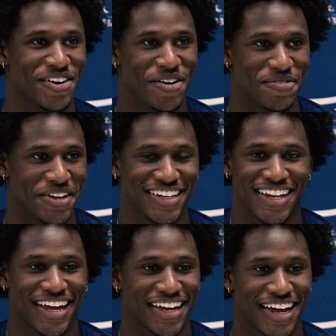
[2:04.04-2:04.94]
know what I mean?
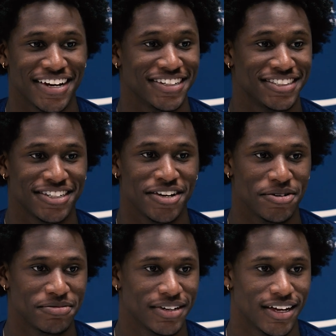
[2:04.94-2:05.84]
Like, I didn't see
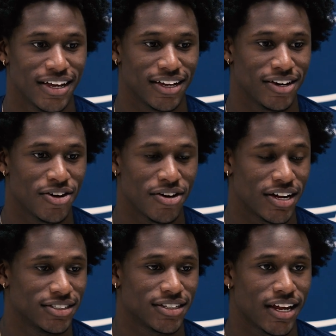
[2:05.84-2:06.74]
him. You know,
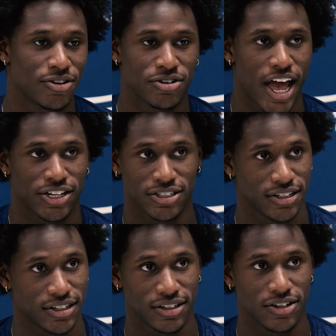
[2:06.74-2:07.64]
I just had the reaction
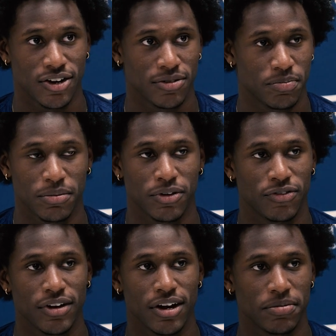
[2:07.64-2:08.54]
to, you know, pick my
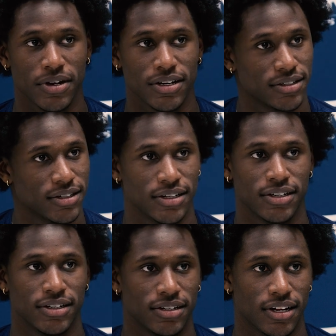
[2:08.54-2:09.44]
feet up, and
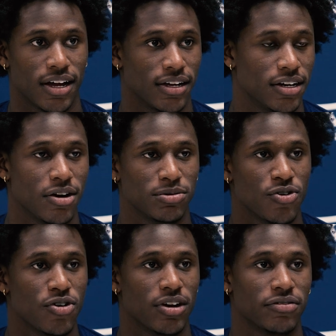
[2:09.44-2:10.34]
I ended up
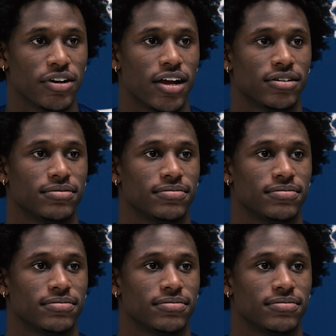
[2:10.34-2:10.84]
scoring after that.